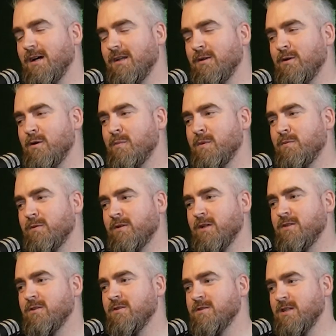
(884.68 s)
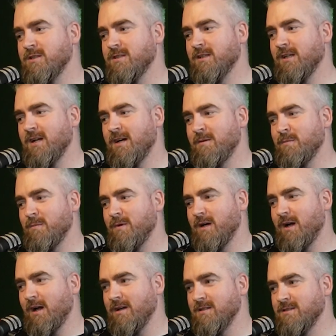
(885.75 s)
a lot of people can use Instagram
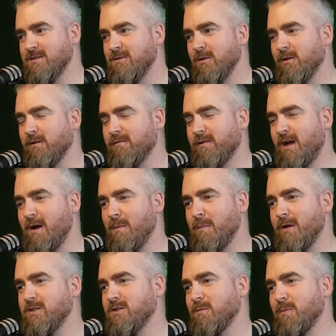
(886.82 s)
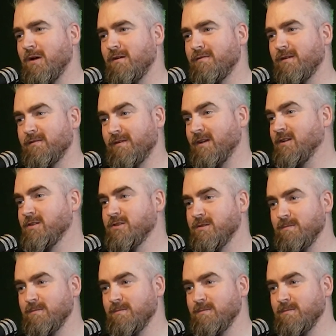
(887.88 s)
as looking for that picture perfect finish.